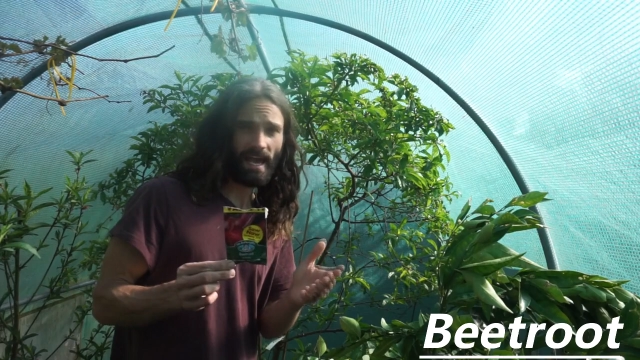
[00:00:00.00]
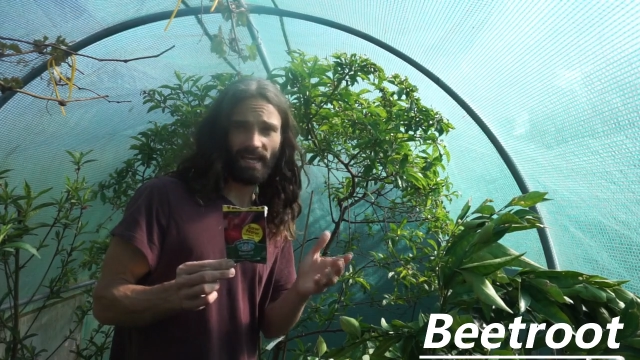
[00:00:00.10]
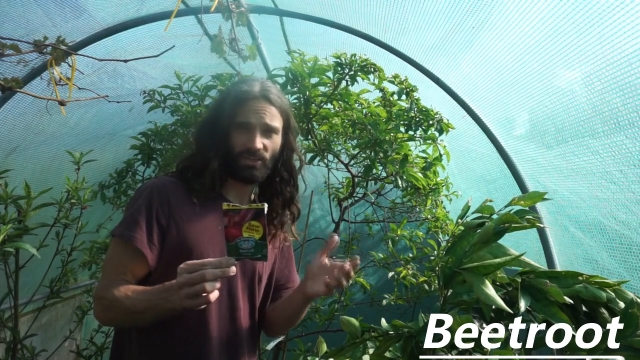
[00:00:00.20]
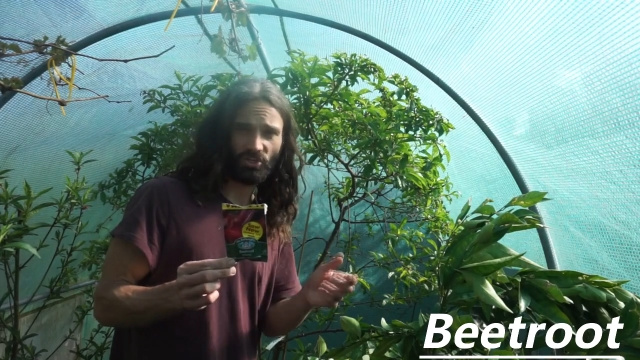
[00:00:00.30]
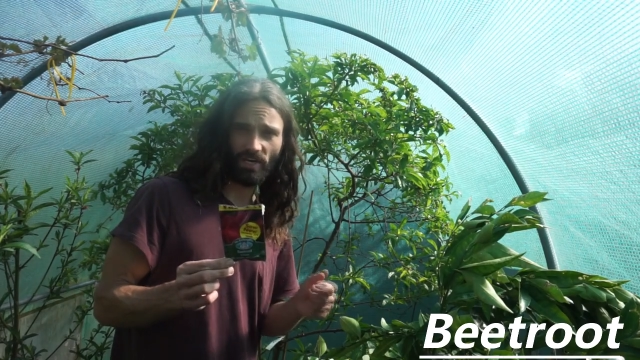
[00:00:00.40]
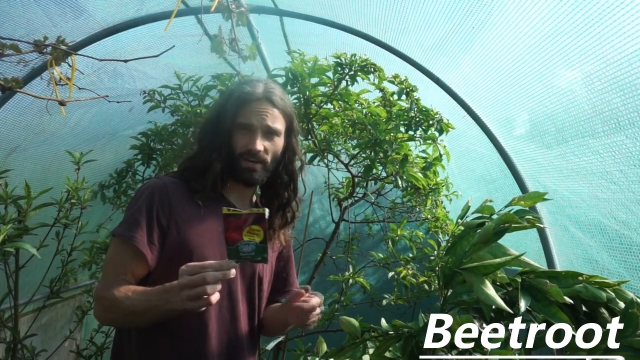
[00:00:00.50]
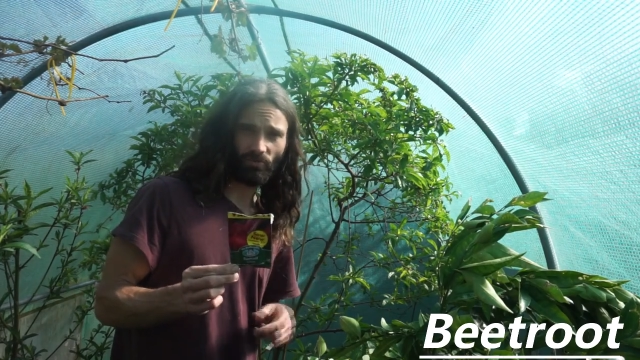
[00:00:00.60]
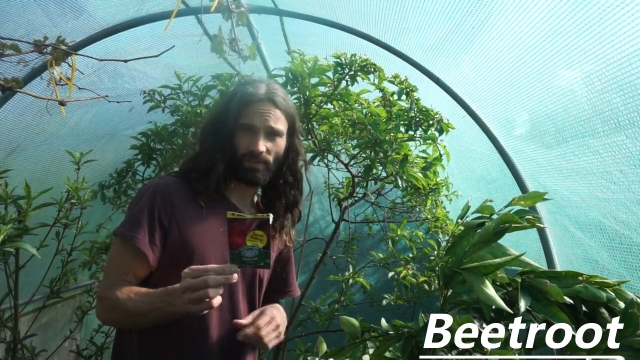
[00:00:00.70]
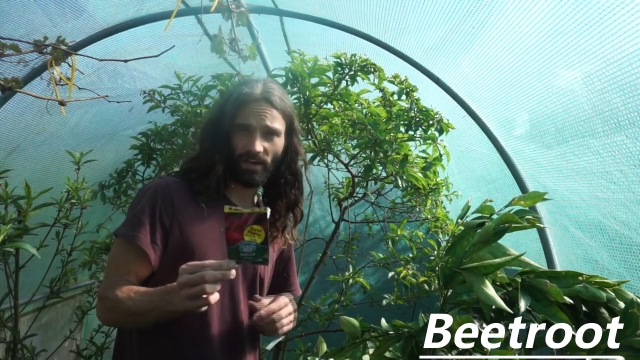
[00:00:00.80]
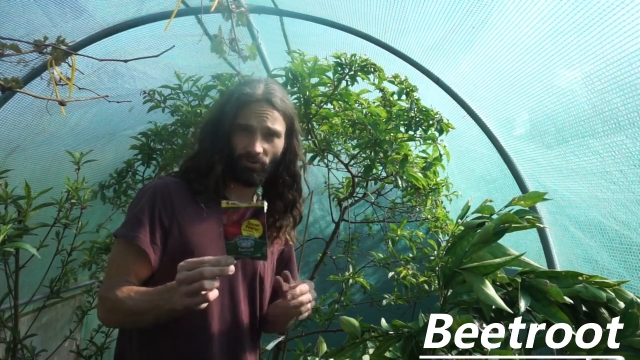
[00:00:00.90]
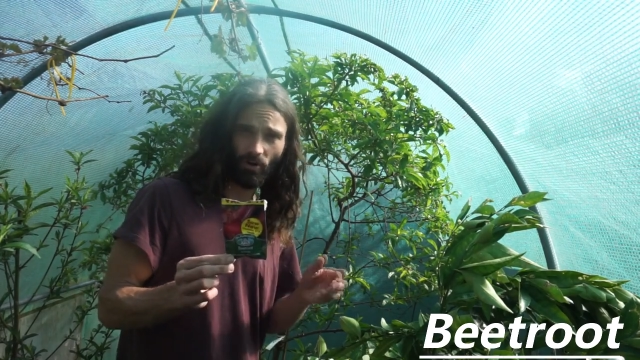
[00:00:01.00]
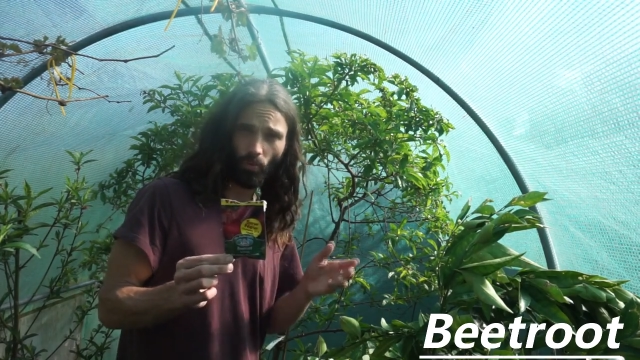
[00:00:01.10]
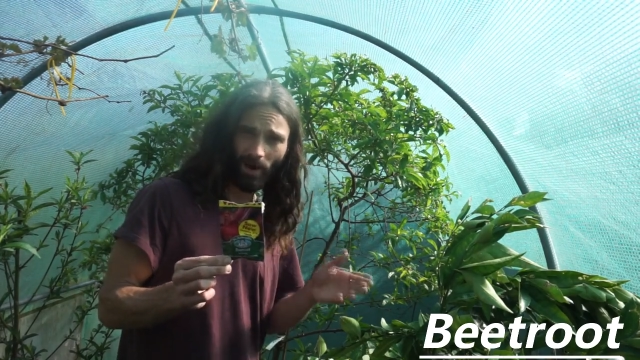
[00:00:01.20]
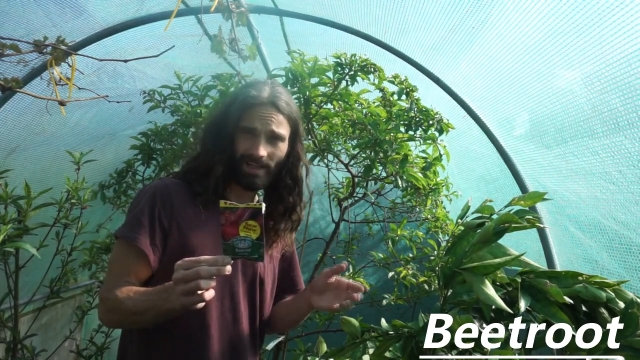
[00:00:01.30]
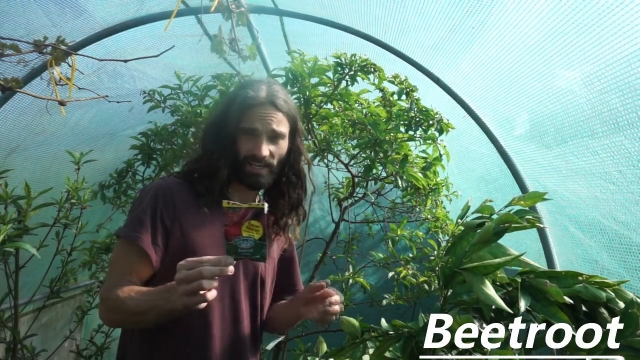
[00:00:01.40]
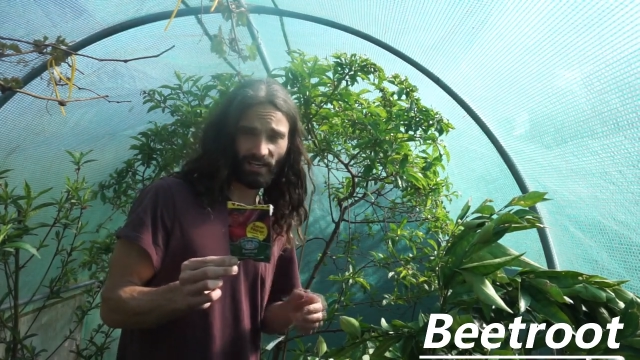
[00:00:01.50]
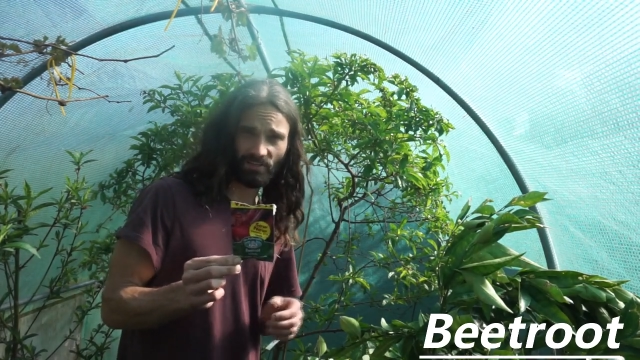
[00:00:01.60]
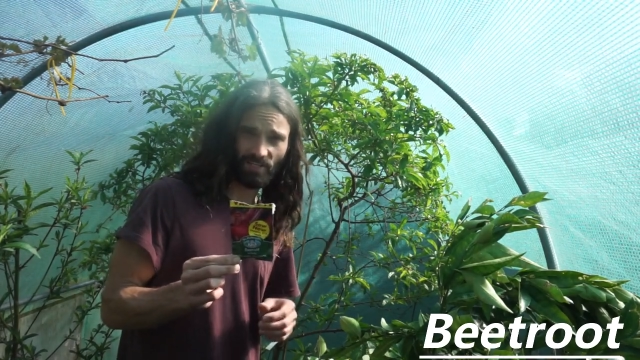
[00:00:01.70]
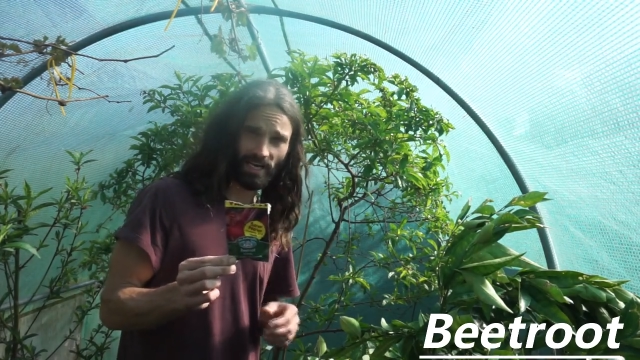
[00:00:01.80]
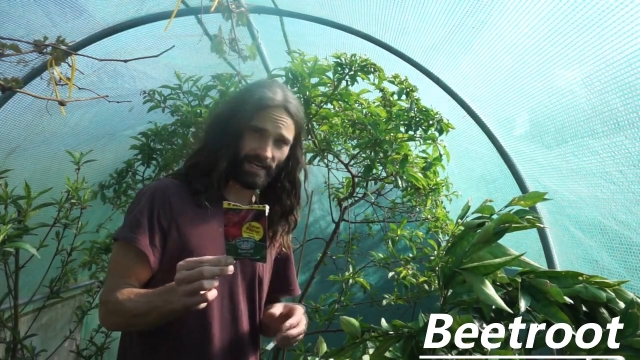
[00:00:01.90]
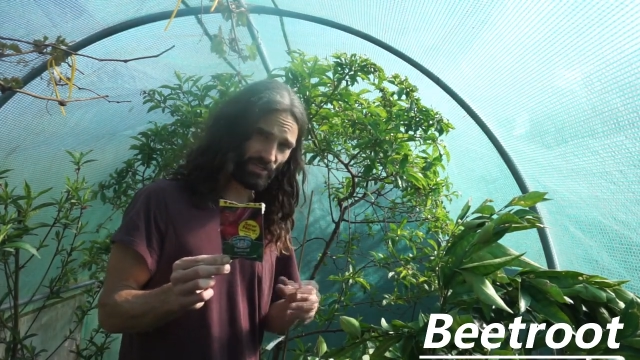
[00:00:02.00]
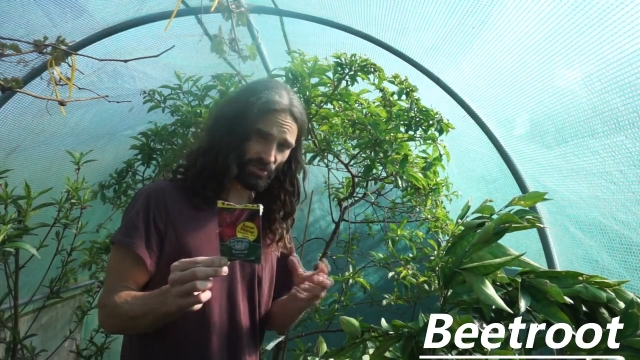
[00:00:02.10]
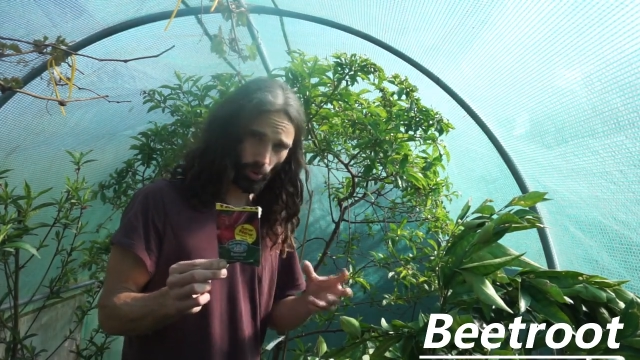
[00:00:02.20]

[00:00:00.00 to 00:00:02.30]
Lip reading: in general, they grow well in containers,